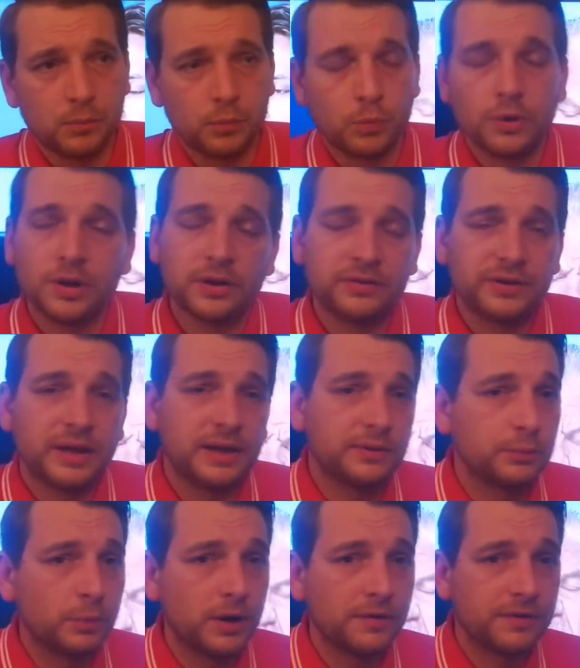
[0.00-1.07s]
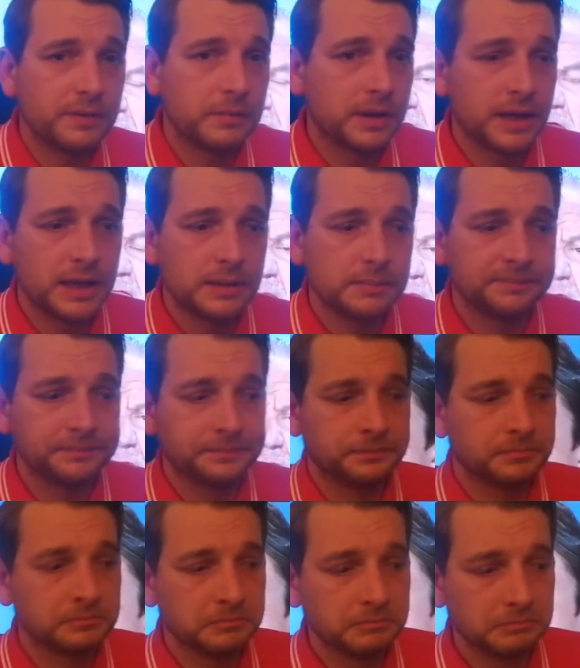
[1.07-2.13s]
Would I say it's worth the money?
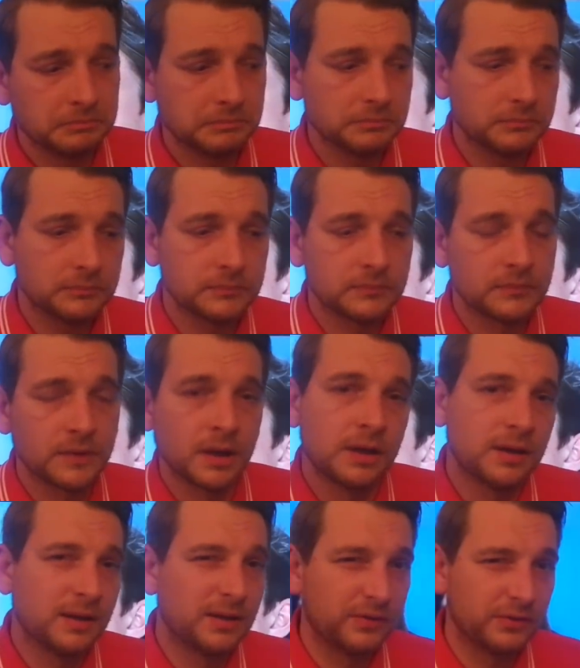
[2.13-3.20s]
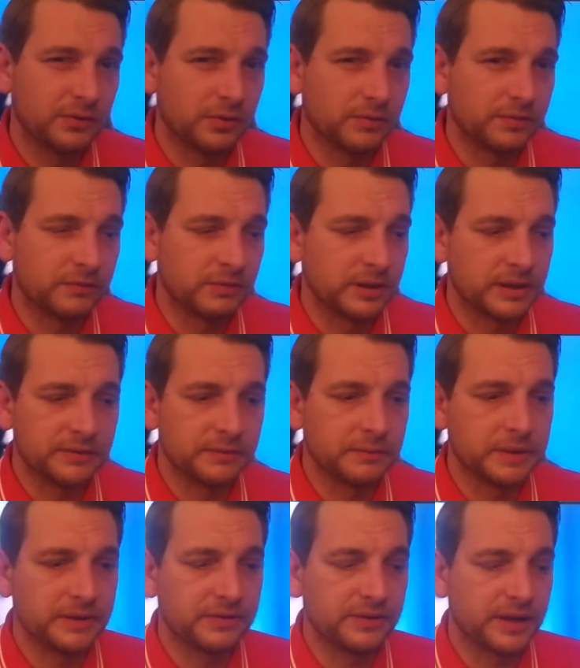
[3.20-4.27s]
It's not for really
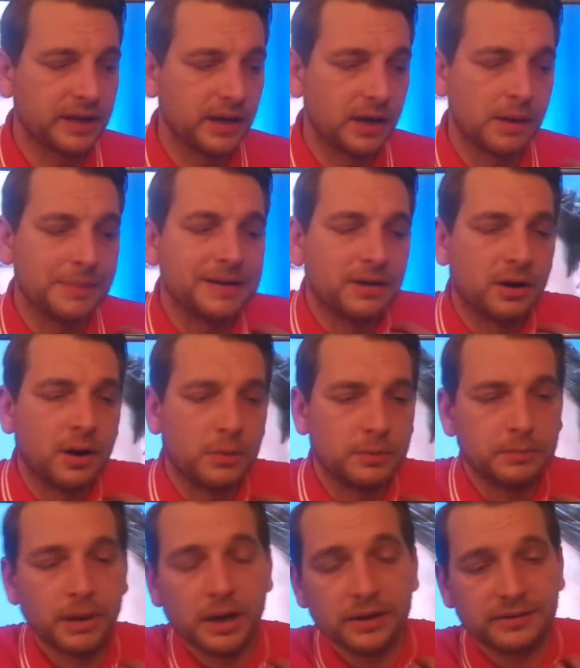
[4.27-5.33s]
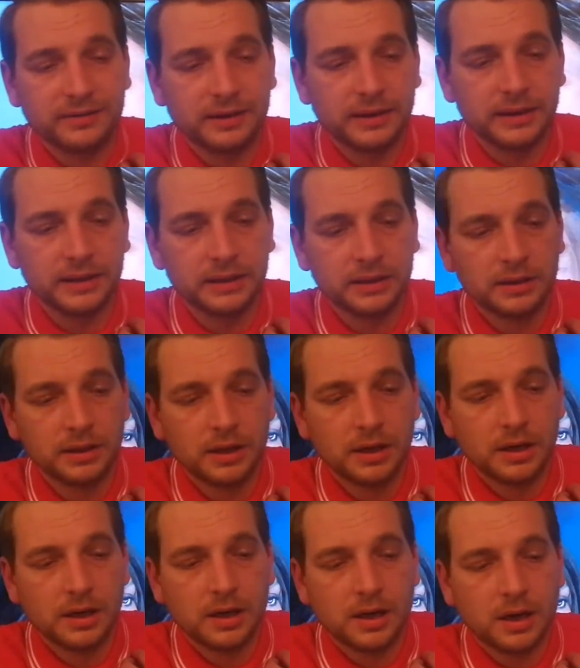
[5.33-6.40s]
me to say. I mean, I would personally,
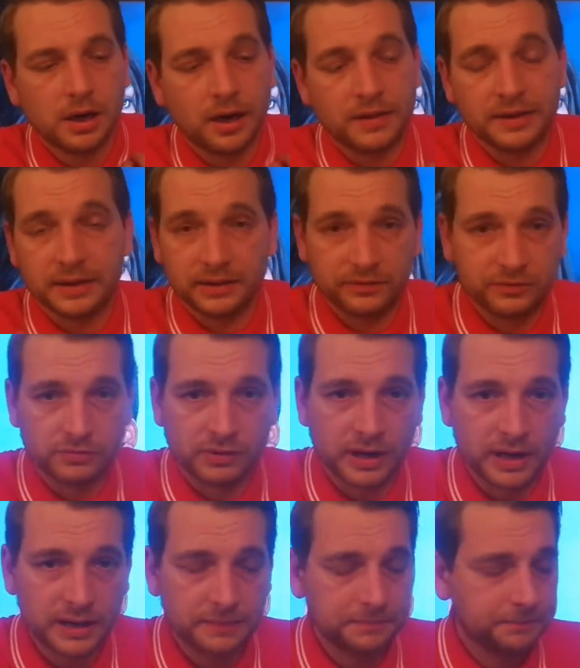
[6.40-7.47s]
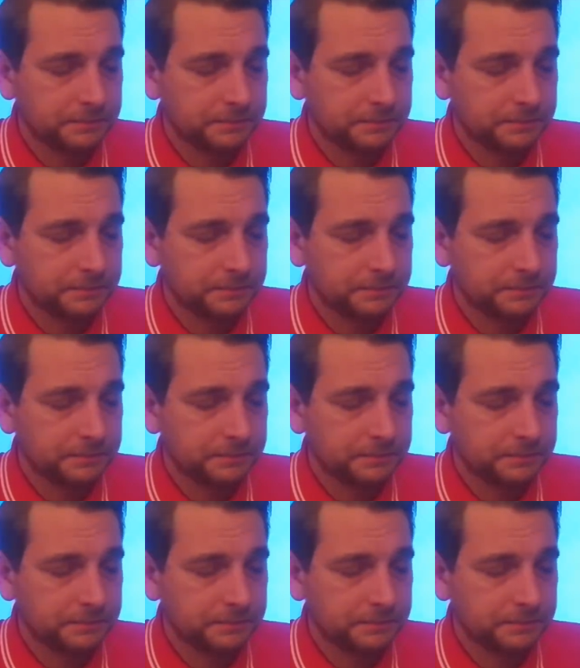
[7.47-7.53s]
I think it's great.